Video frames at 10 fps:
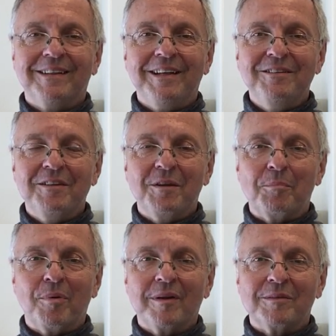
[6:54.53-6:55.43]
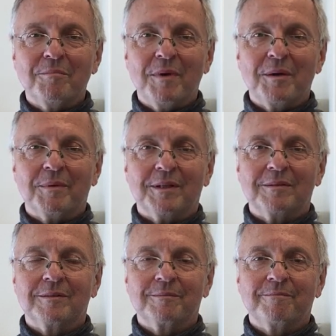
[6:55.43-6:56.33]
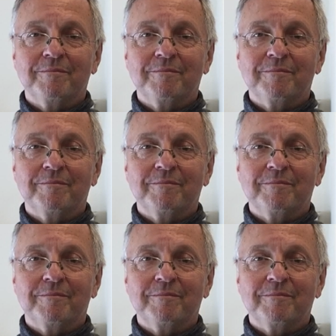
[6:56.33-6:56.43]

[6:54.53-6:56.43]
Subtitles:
into the present moment.